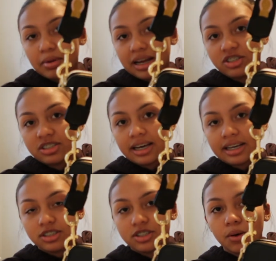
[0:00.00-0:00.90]
But I just think
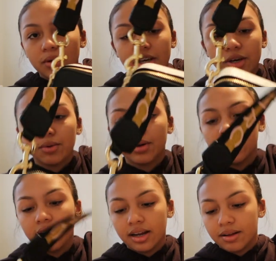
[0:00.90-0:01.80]
it's so cute.
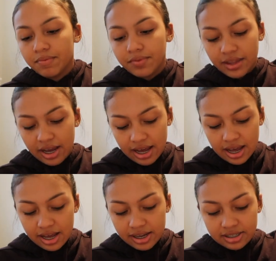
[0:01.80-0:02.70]

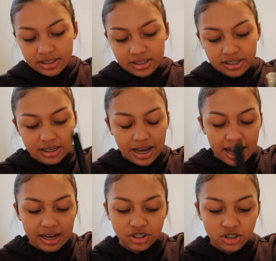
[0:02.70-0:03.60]
And
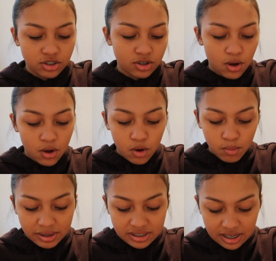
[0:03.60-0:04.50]
yeah, it just
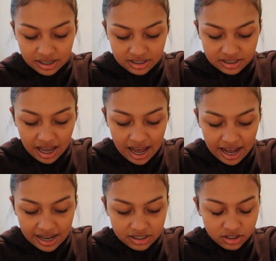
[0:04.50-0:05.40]
opens on the
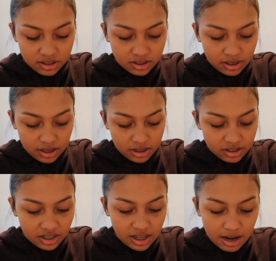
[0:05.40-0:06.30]
sides.
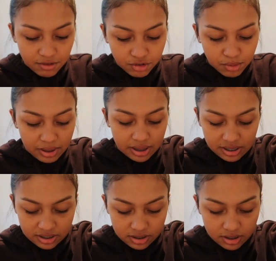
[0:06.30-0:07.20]
There's a lot of room in
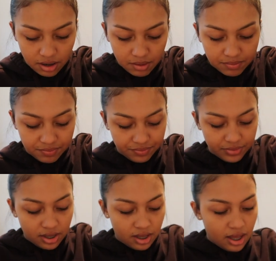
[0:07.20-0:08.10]
this, so
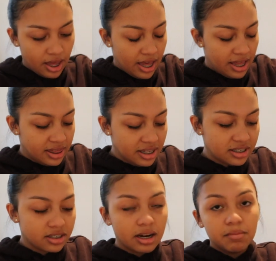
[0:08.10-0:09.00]

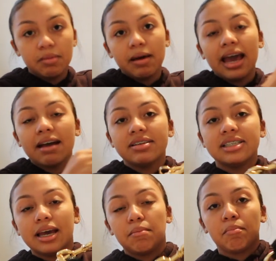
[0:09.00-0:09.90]
this is gonna be my
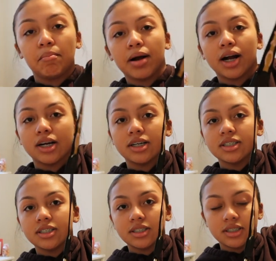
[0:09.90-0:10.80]
everyday
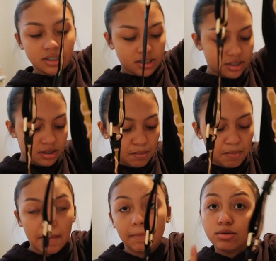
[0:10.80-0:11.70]
purse
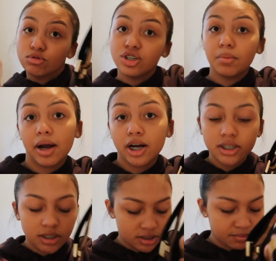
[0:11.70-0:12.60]
my bougie
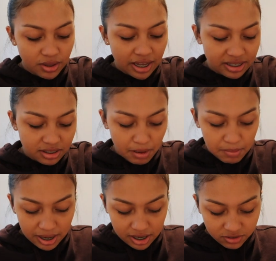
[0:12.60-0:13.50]
purse so thanks to my
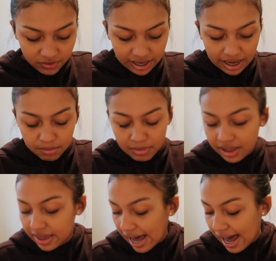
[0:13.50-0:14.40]
parents for getting me
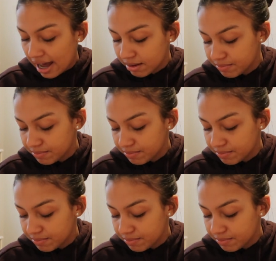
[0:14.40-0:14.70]
that